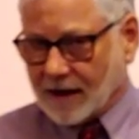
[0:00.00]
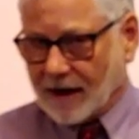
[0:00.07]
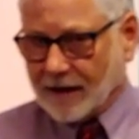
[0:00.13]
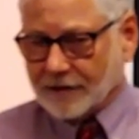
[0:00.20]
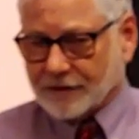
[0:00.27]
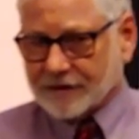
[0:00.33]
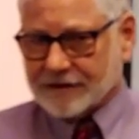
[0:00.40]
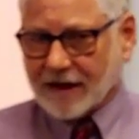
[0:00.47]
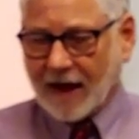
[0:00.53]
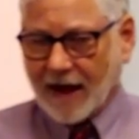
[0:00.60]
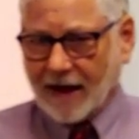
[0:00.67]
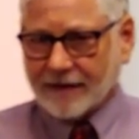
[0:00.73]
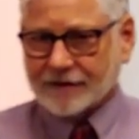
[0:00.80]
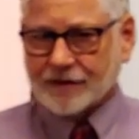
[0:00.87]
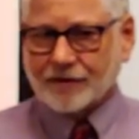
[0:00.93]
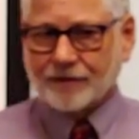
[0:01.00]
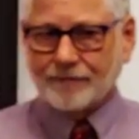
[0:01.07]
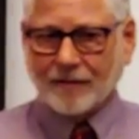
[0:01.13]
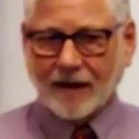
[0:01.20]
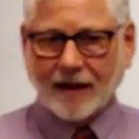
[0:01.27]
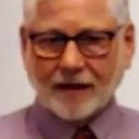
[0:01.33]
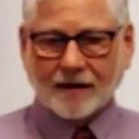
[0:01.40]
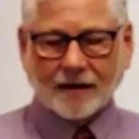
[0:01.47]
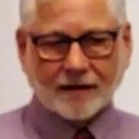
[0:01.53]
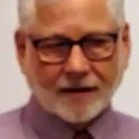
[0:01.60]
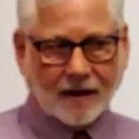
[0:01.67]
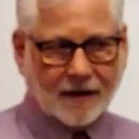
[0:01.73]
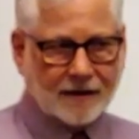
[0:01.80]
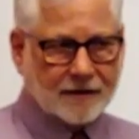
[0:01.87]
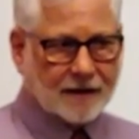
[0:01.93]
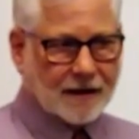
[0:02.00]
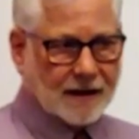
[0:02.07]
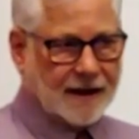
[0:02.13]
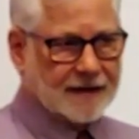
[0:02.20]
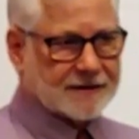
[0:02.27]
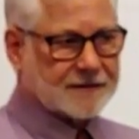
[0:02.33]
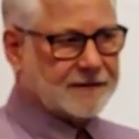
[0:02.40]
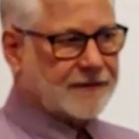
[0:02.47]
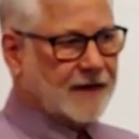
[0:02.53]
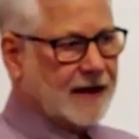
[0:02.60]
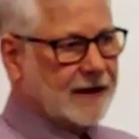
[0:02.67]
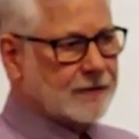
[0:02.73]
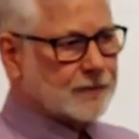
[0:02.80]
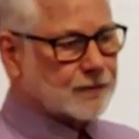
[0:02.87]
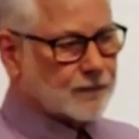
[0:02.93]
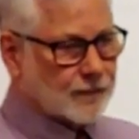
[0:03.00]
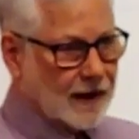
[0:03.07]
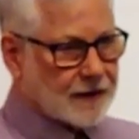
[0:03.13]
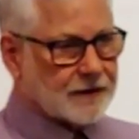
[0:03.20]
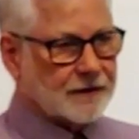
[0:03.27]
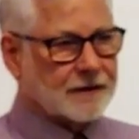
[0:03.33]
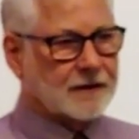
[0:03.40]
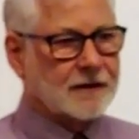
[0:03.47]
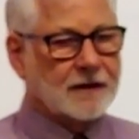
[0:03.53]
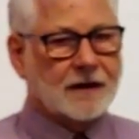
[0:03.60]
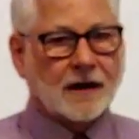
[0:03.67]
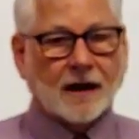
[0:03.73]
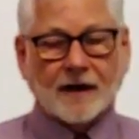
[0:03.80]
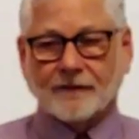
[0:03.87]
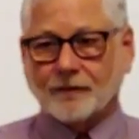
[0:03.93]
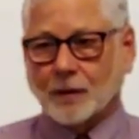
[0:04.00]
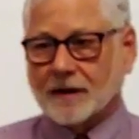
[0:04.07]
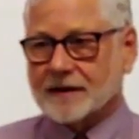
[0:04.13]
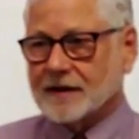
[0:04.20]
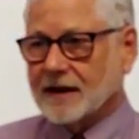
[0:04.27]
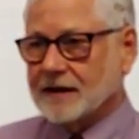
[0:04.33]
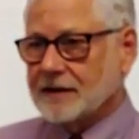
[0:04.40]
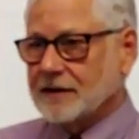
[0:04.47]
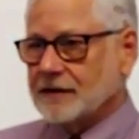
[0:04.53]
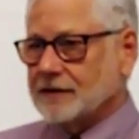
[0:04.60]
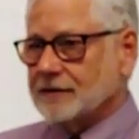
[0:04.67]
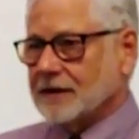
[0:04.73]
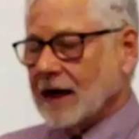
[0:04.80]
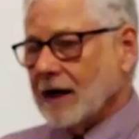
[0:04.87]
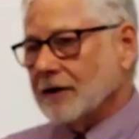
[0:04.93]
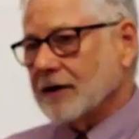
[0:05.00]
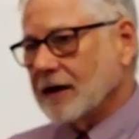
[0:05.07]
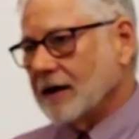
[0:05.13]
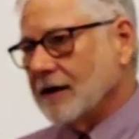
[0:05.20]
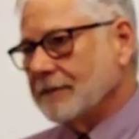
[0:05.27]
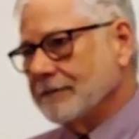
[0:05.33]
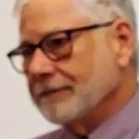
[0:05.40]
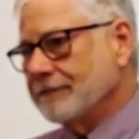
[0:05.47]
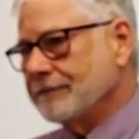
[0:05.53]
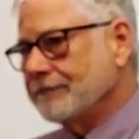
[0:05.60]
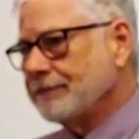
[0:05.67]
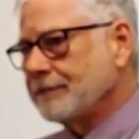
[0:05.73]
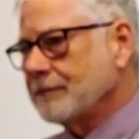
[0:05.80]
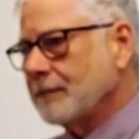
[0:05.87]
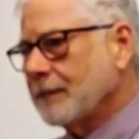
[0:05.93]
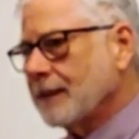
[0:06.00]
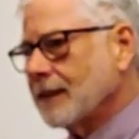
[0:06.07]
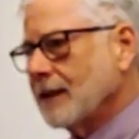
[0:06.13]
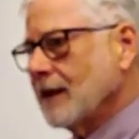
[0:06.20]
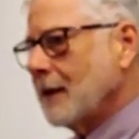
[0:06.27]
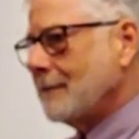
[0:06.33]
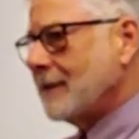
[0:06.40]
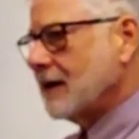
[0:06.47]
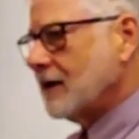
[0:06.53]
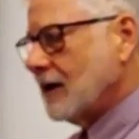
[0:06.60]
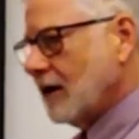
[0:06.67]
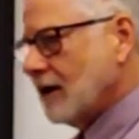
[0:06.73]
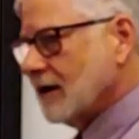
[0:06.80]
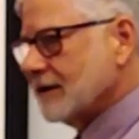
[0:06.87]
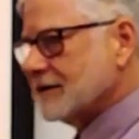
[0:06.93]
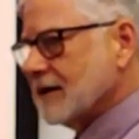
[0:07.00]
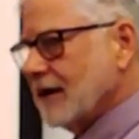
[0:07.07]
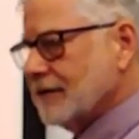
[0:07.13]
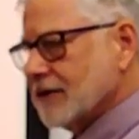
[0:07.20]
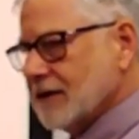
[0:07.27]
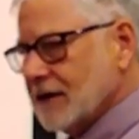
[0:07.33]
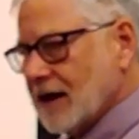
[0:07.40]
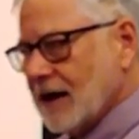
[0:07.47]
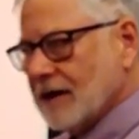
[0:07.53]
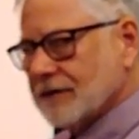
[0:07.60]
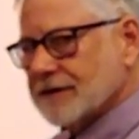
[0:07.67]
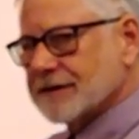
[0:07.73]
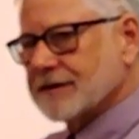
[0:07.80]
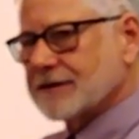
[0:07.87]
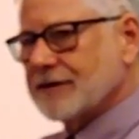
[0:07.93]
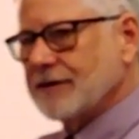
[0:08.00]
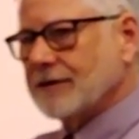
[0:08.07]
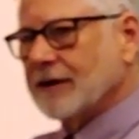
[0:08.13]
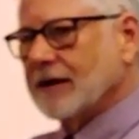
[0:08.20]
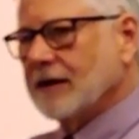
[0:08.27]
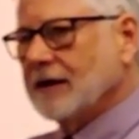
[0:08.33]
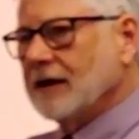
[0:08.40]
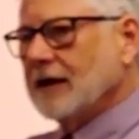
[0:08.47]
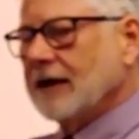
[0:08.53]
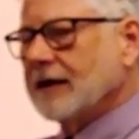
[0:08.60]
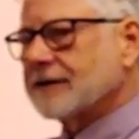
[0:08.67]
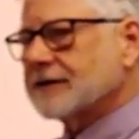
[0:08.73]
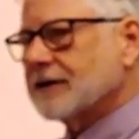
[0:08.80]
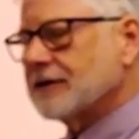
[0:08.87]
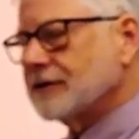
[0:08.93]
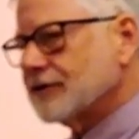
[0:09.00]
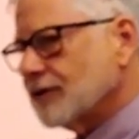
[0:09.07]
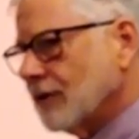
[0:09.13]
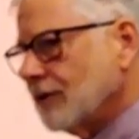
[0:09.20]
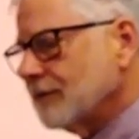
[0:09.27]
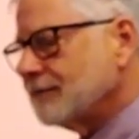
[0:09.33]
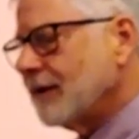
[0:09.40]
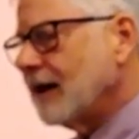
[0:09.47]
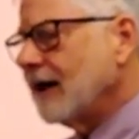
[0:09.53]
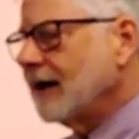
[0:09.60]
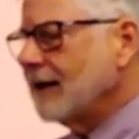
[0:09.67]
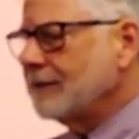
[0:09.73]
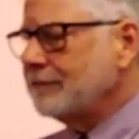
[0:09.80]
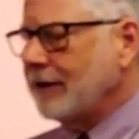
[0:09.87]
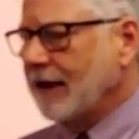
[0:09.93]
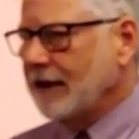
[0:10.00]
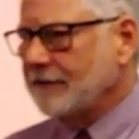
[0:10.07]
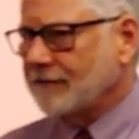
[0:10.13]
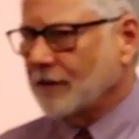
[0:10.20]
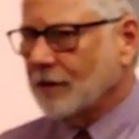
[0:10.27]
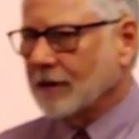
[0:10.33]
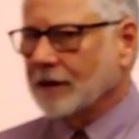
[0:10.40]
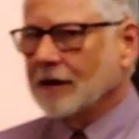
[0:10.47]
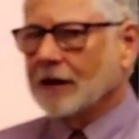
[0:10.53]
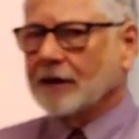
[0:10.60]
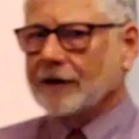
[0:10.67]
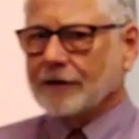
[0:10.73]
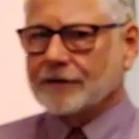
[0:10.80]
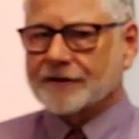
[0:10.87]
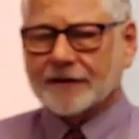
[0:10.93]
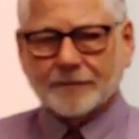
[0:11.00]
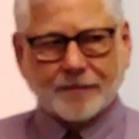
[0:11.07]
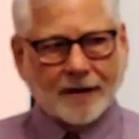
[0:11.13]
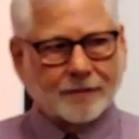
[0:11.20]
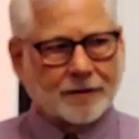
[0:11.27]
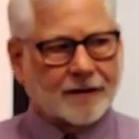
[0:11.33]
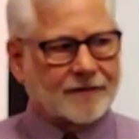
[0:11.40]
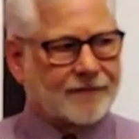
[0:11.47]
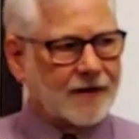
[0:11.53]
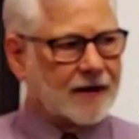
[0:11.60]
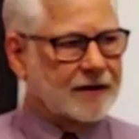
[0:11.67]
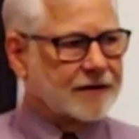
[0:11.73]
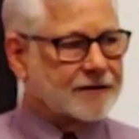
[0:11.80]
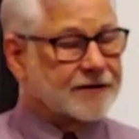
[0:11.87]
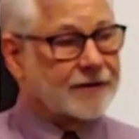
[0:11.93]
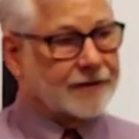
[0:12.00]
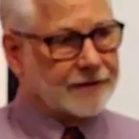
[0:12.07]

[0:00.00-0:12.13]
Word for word: Congress has to make an unclassified record of what they do. How come? Because everything Congress is doing is controlled by and paid for using public funds.